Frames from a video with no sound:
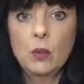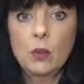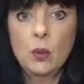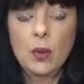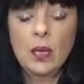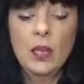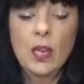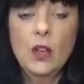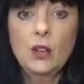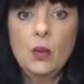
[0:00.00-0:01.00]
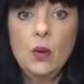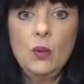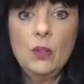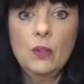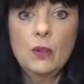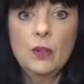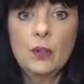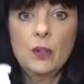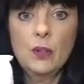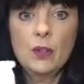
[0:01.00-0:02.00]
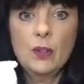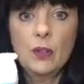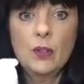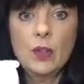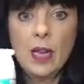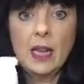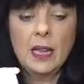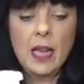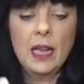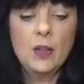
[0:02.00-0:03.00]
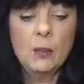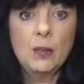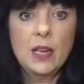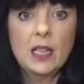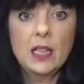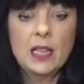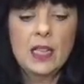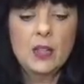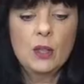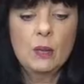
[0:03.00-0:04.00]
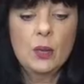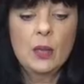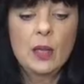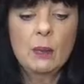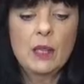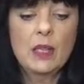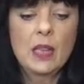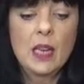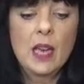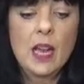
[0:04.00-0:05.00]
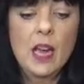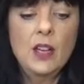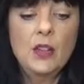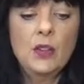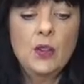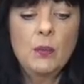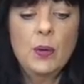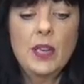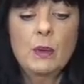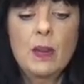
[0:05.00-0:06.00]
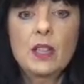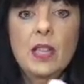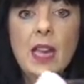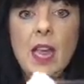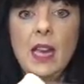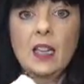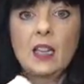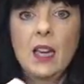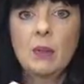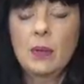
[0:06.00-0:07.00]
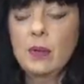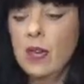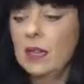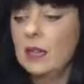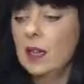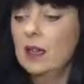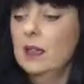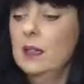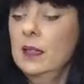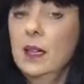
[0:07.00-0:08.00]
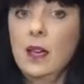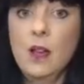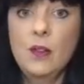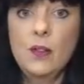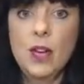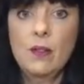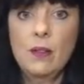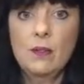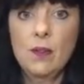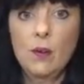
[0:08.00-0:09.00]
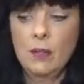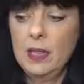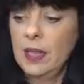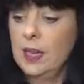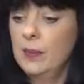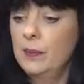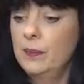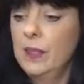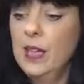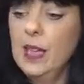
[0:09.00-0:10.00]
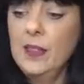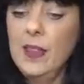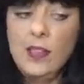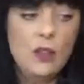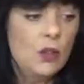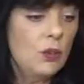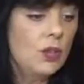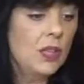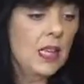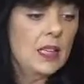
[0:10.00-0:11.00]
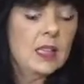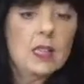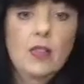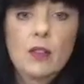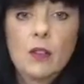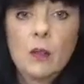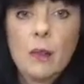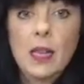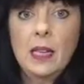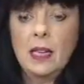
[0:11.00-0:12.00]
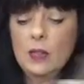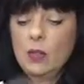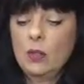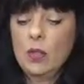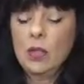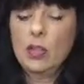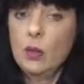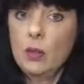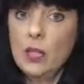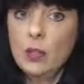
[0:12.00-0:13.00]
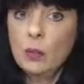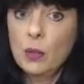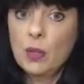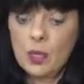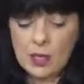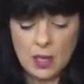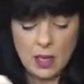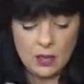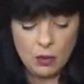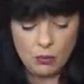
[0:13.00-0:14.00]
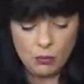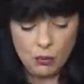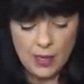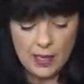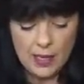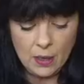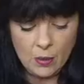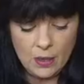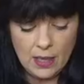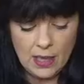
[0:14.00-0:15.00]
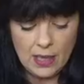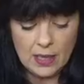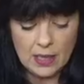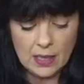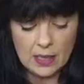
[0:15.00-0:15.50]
too quick. So hold your can upright and tilt your bowl a little bit. And you're just going to put in about an egg shape, an egg size of shaving foam in there. Then you're going to get your baking soda. Now you don't need too much of this, guys. You really only need